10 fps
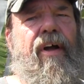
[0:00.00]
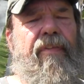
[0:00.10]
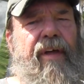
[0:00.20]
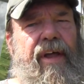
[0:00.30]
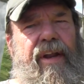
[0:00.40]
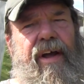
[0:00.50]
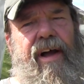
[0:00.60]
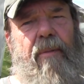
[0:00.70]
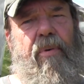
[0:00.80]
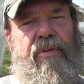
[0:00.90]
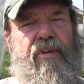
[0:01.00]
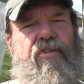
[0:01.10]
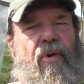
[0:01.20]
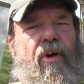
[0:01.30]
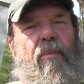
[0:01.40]
and then I put the
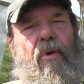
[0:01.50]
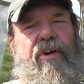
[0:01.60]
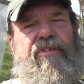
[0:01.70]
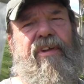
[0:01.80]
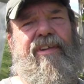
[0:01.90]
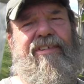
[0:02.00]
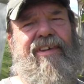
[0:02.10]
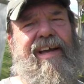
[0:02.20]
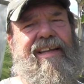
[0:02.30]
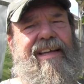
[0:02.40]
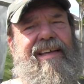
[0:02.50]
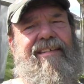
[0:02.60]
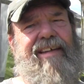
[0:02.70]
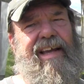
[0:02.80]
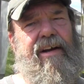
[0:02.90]
soil moist inside the
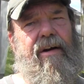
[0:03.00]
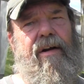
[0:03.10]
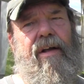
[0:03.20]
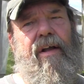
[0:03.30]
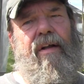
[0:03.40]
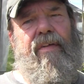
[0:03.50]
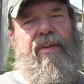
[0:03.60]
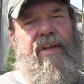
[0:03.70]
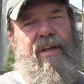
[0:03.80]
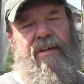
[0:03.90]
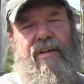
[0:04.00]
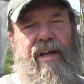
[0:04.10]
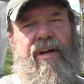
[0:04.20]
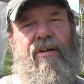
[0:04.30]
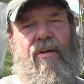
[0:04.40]
container, that the
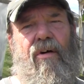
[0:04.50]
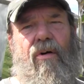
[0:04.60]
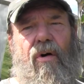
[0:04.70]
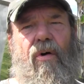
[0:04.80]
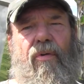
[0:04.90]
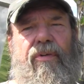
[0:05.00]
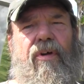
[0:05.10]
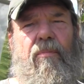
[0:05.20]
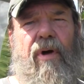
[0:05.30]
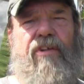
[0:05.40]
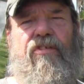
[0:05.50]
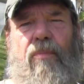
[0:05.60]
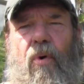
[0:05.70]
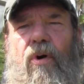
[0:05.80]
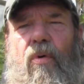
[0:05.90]
container will hold much
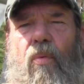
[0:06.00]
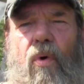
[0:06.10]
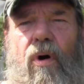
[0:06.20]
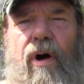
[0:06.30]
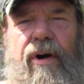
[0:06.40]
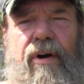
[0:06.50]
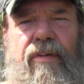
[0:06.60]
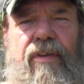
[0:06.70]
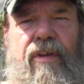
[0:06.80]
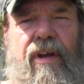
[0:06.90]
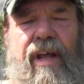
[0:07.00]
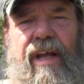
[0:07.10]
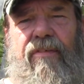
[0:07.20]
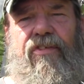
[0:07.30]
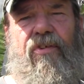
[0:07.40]
more water than the
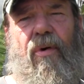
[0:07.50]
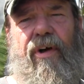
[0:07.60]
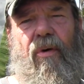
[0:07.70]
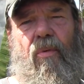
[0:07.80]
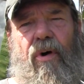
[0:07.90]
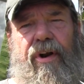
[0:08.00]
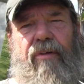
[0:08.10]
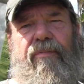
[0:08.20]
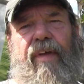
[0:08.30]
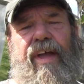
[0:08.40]
native soil would have.